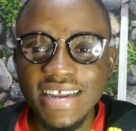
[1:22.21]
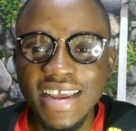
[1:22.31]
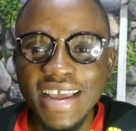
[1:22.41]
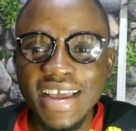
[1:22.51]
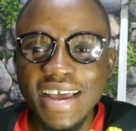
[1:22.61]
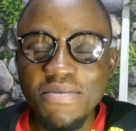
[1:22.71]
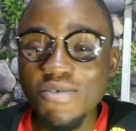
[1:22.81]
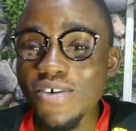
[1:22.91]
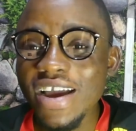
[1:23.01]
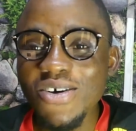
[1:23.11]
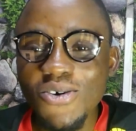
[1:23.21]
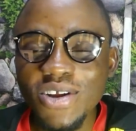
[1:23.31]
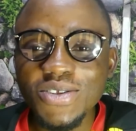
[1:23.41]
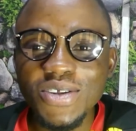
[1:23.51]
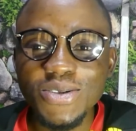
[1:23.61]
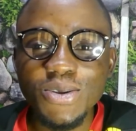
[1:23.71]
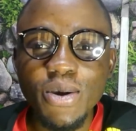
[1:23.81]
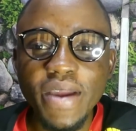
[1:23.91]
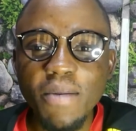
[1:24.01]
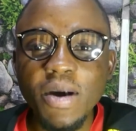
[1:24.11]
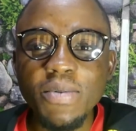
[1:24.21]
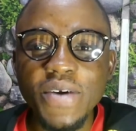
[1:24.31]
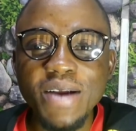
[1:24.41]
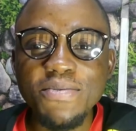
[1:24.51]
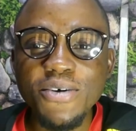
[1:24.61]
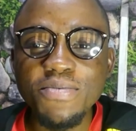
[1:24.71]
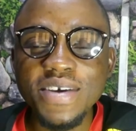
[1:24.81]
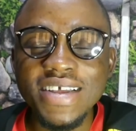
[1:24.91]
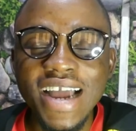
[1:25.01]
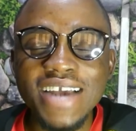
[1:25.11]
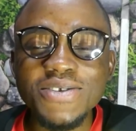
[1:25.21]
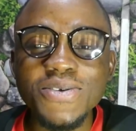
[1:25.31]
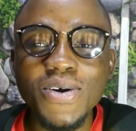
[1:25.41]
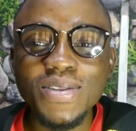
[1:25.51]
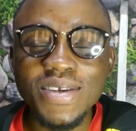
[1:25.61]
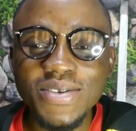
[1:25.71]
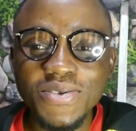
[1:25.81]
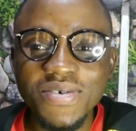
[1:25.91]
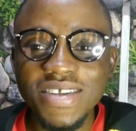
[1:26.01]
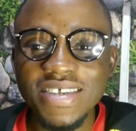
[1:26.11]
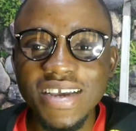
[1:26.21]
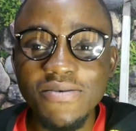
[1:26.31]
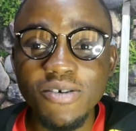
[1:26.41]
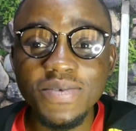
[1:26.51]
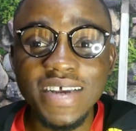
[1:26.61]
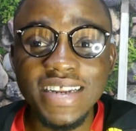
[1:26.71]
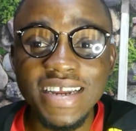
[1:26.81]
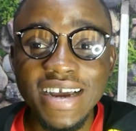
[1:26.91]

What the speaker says: And before I go into the story about Brian Brobbey, I saw this tweet here from Sadiq